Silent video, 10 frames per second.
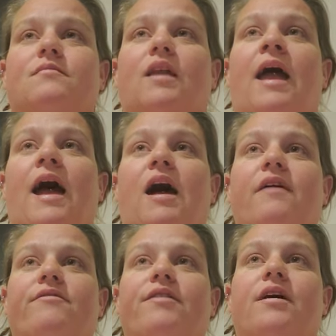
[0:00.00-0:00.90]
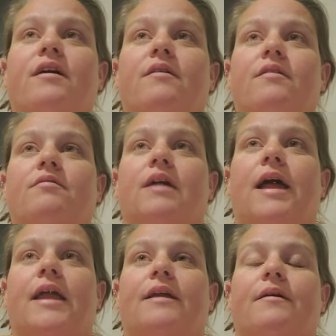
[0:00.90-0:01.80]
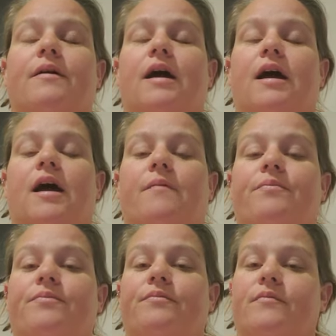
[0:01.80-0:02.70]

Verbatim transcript: have like um,